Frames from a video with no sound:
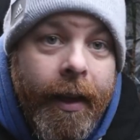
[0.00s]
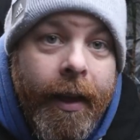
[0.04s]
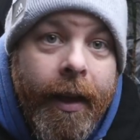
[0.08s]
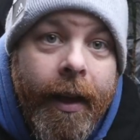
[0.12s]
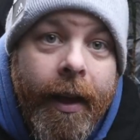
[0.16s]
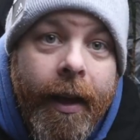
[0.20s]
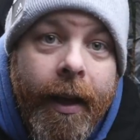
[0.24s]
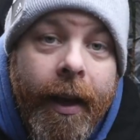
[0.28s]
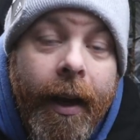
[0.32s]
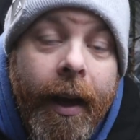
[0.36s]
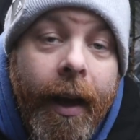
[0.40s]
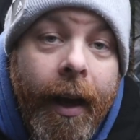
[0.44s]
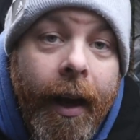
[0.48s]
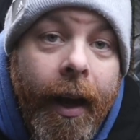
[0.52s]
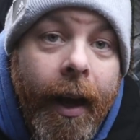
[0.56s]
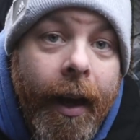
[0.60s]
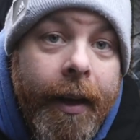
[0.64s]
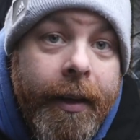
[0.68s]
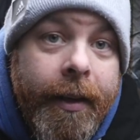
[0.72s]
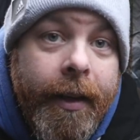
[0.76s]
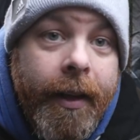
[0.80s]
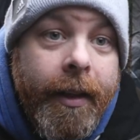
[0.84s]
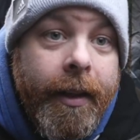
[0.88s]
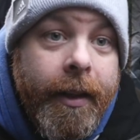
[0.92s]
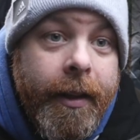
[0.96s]

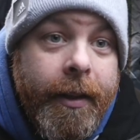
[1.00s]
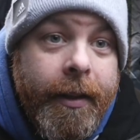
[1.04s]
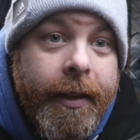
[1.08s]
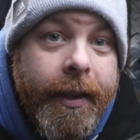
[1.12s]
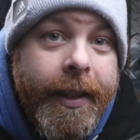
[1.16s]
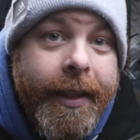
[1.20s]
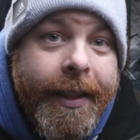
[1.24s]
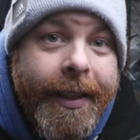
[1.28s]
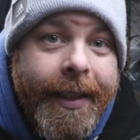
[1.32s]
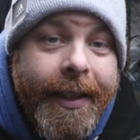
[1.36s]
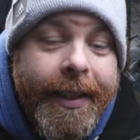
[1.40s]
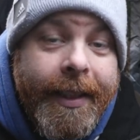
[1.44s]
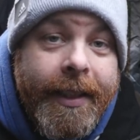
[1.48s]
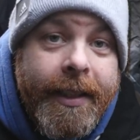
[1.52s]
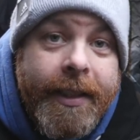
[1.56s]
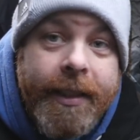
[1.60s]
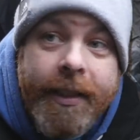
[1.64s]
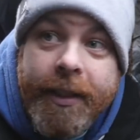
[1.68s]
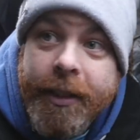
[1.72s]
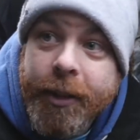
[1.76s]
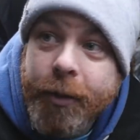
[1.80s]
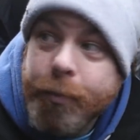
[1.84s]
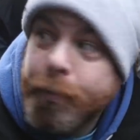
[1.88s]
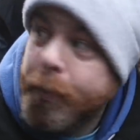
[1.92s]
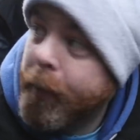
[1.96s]
Another thing is
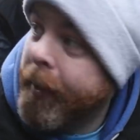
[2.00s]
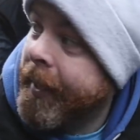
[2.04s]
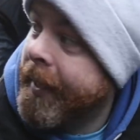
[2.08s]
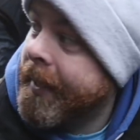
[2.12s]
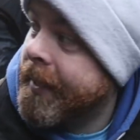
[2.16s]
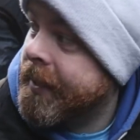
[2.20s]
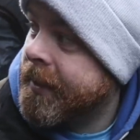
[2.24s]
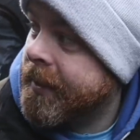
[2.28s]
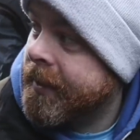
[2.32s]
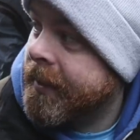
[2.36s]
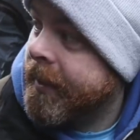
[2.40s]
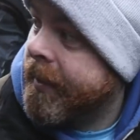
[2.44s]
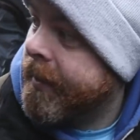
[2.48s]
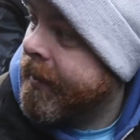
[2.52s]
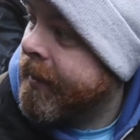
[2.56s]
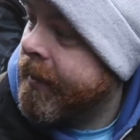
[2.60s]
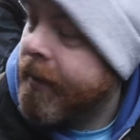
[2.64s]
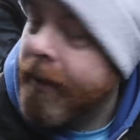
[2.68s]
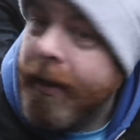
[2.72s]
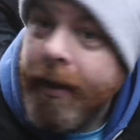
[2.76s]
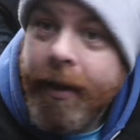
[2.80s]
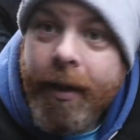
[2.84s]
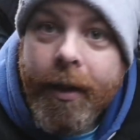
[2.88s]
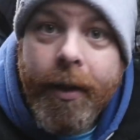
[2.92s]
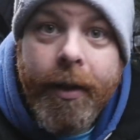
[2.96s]
the space there,
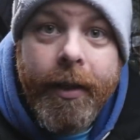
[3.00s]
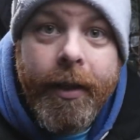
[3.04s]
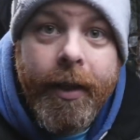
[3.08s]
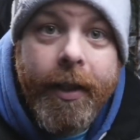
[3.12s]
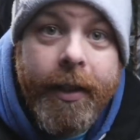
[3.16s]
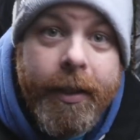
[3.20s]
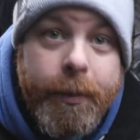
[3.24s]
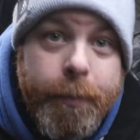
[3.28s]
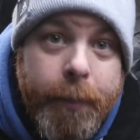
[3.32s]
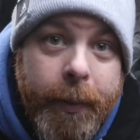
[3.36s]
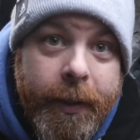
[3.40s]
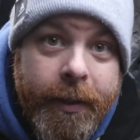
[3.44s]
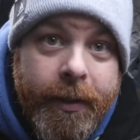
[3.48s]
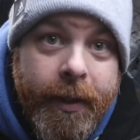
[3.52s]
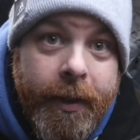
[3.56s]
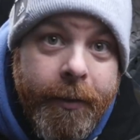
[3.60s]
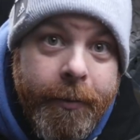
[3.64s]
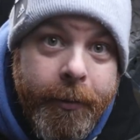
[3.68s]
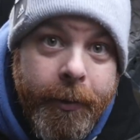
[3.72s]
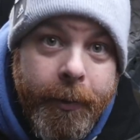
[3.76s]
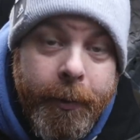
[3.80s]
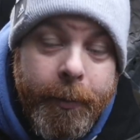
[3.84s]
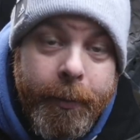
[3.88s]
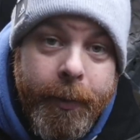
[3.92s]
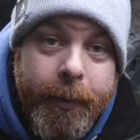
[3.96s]
especially for